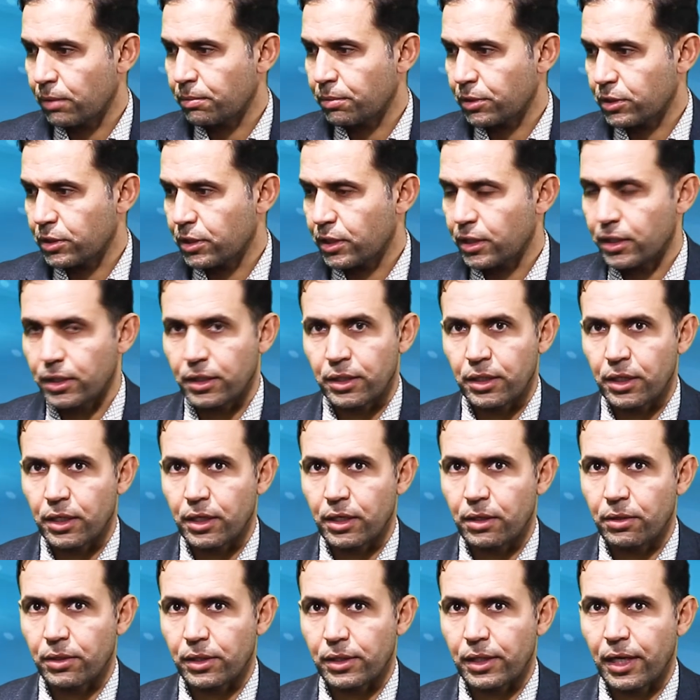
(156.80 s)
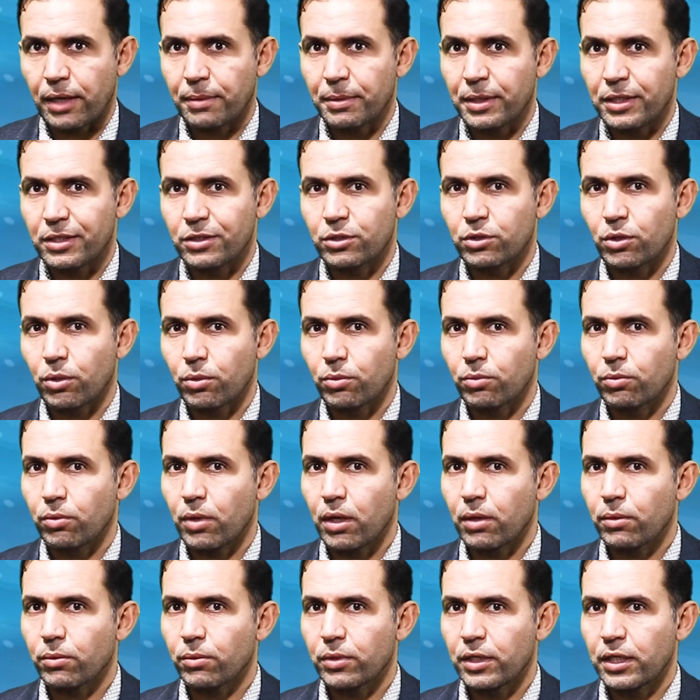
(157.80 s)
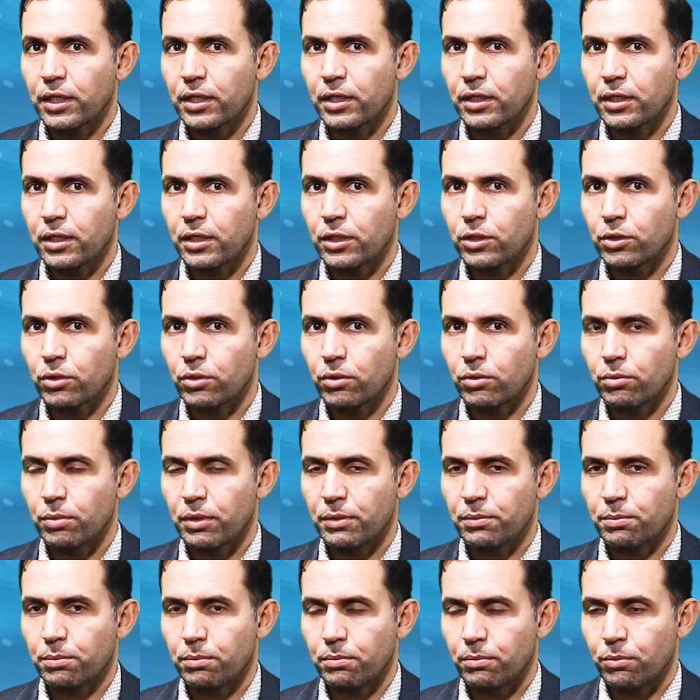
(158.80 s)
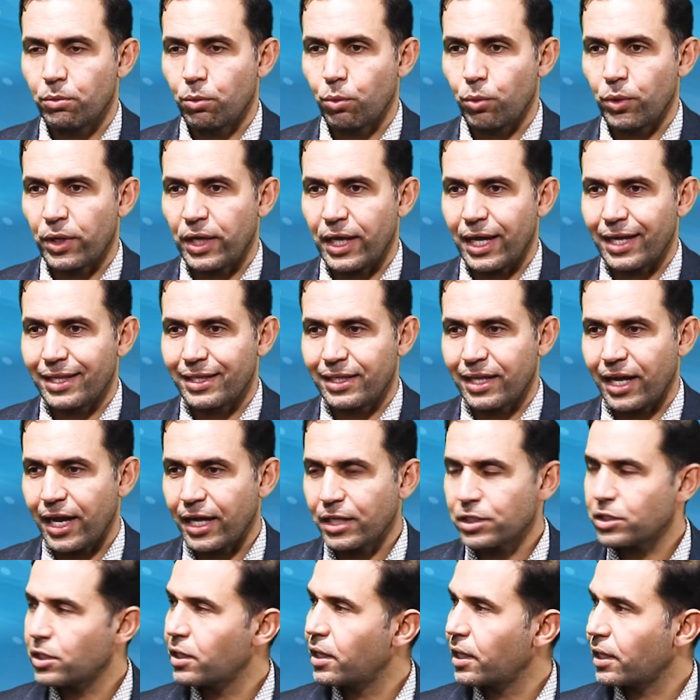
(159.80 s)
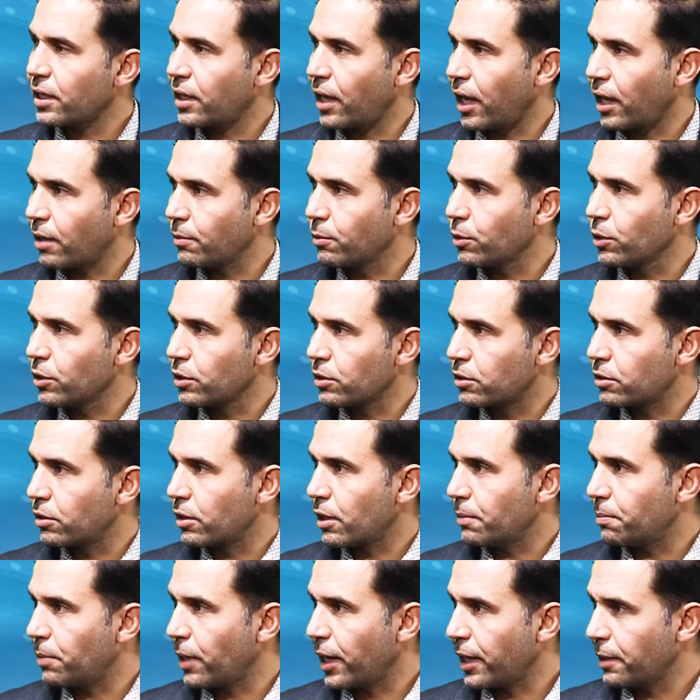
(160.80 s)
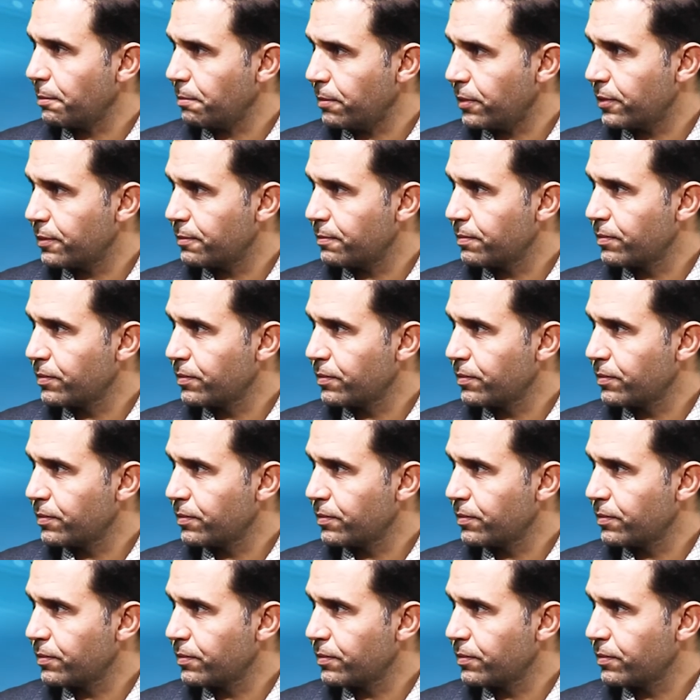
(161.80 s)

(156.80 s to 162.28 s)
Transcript: temperature in our climate. So what we do, we attach the cable to the pipe,